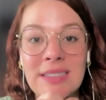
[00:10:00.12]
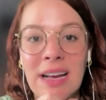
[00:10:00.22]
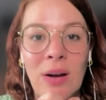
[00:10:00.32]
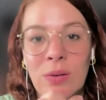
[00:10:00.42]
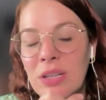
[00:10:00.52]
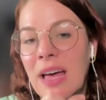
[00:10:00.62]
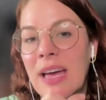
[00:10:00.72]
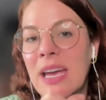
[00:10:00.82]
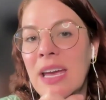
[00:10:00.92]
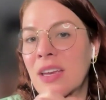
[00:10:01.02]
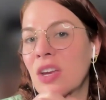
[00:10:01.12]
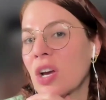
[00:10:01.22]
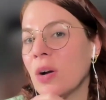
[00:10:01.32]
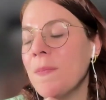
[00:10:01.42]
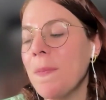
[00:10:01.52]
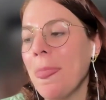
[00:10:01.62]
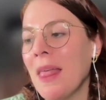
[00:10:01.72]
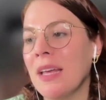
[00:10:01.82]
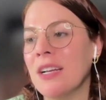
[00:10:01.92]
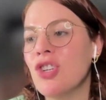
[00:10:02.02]
sound like,
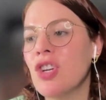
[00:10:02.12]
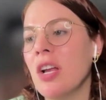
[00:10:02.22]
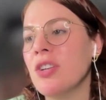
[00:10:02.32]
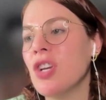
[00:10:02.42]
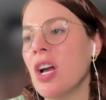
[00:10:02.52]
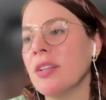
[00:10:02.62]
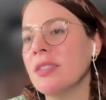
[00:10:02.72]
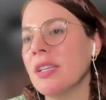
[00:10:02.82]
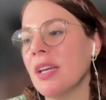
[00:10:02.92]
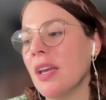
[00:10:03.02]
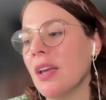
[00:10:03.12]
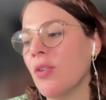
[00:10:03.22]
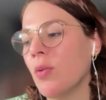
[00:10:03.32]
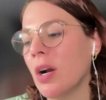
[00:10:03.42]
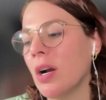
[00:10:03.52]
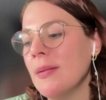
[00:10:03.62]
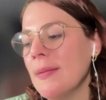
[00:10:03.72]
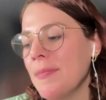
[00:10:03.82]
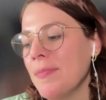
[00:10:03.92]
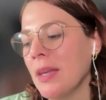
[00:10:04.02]
like Sean Johnson or,
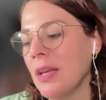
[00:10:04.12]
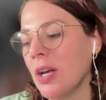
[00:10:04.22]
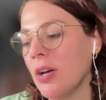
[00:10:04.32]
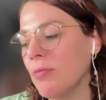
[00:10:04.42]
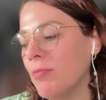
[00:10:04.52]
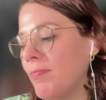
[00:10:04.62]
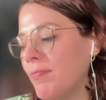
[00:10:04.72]
you know,